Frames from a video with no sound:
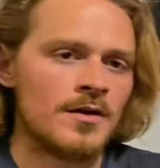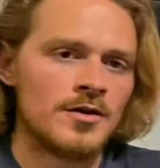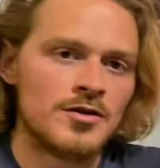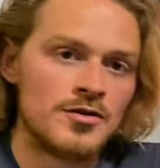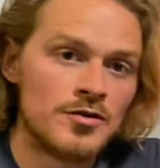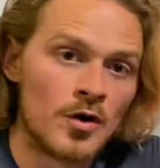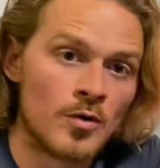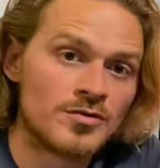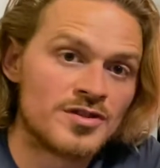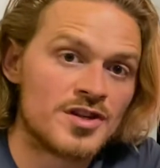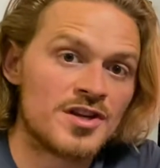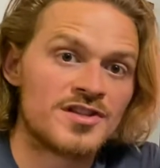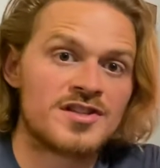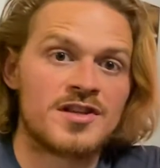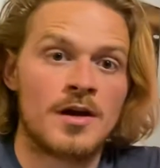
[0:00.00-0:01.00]
You don't
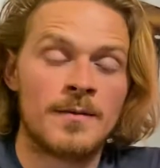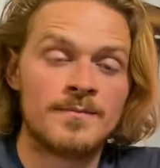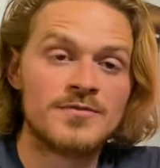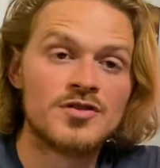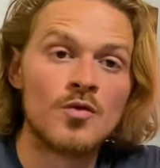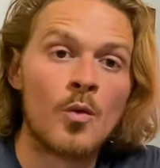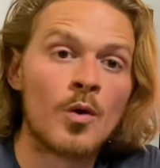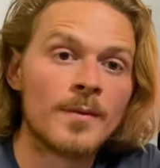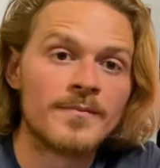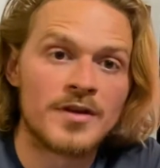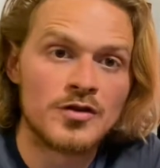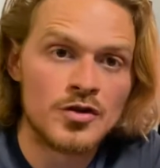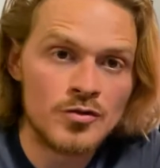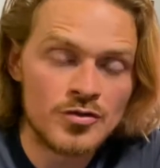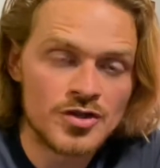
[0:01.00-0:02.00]
just absorb the
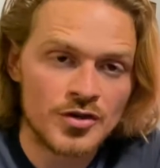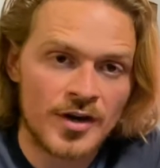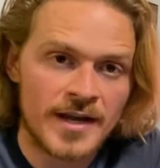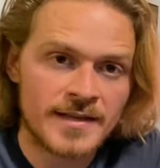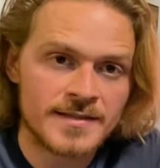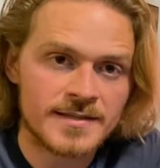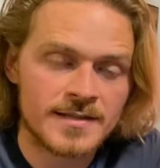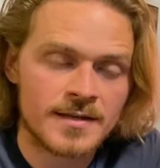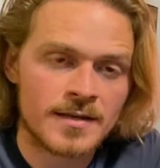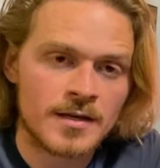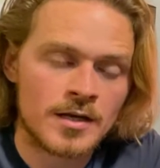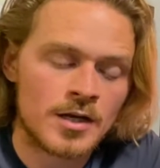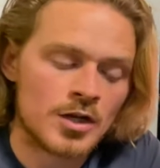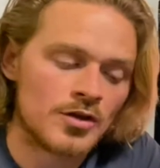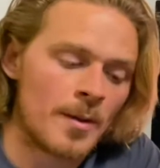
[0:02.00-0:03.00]
nutrients,
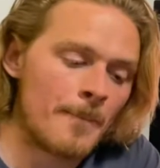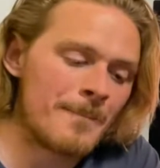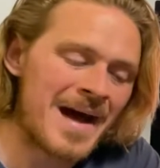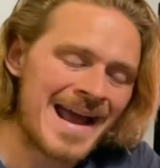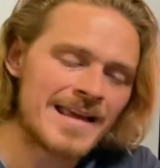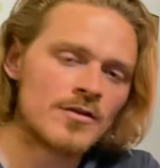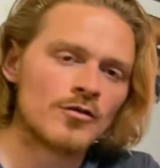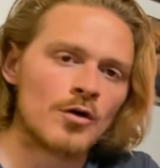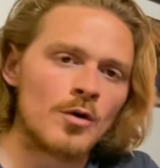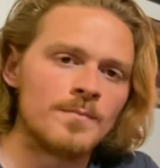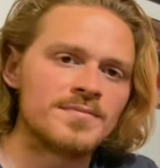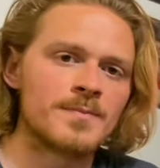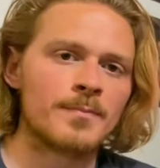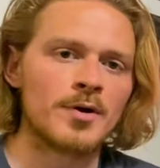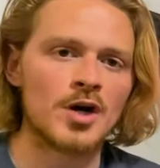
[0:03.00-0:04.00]
the microbes
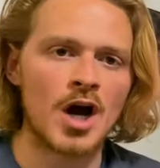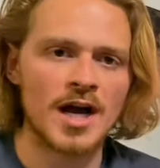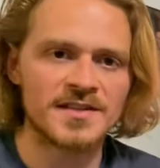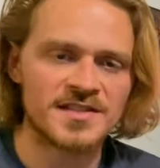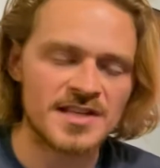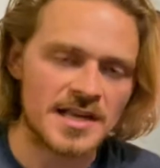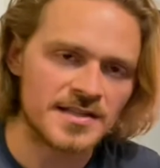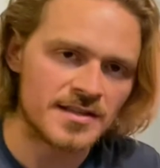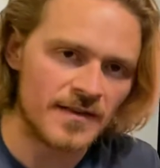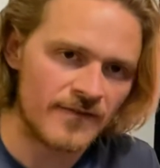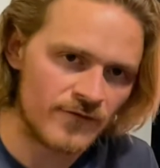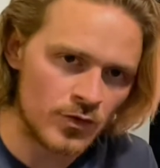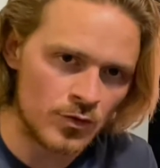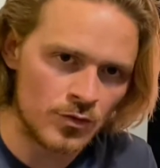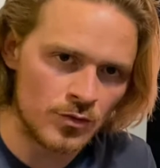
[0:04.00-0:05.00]
process the
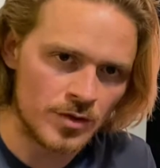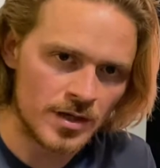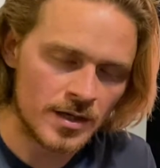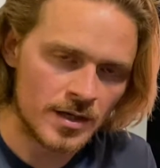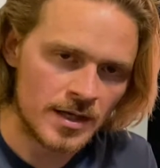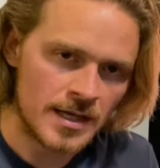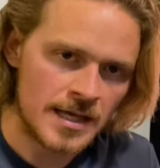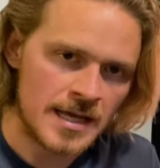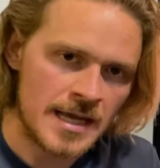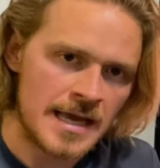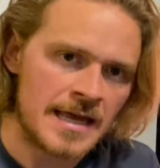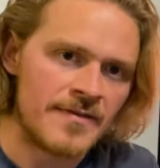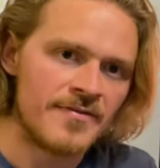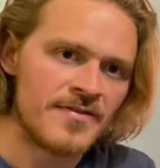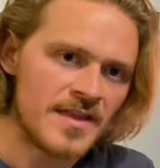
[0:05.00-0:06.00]
food,
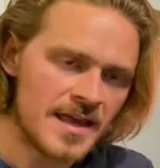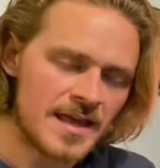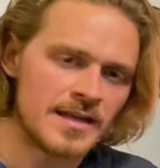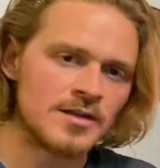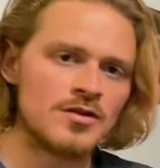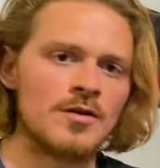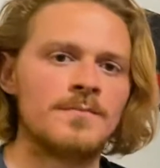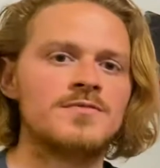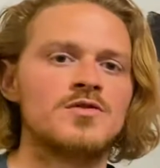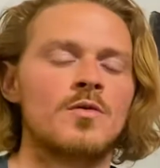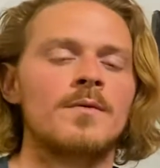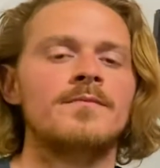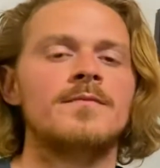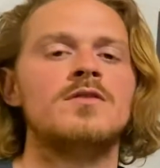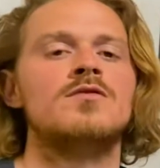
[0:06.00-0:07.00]
and then you
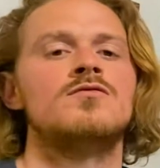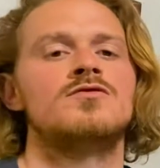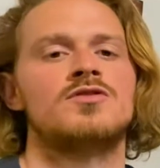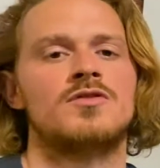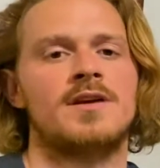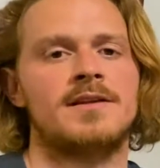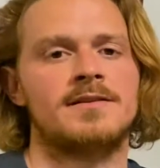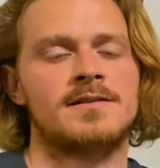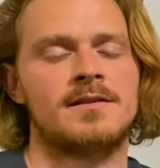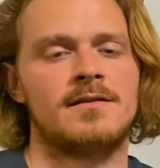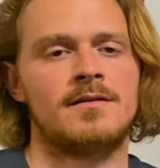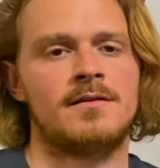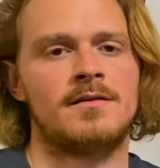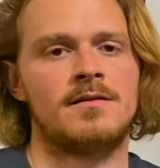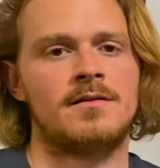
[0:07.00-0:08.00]
absorb the nutrients.
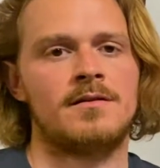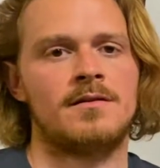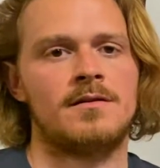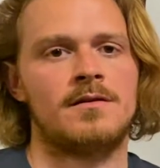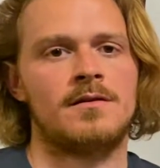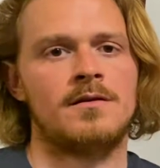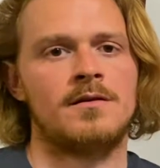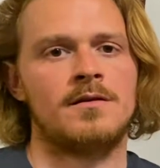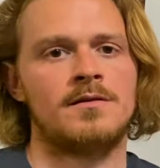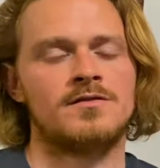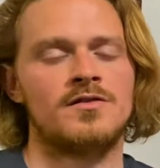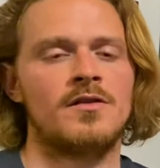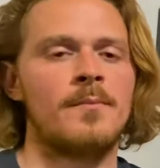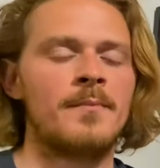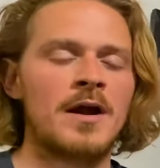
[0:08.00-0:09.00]
So
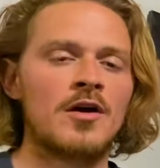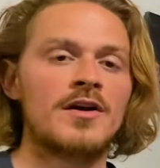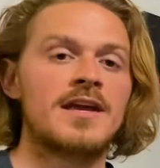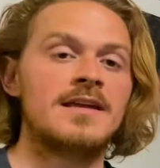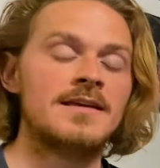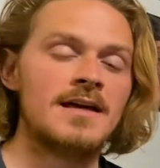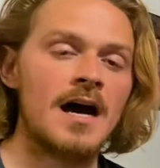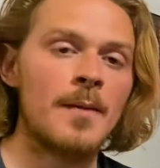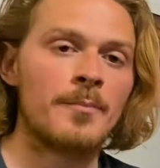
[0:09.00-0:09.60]
the American Gut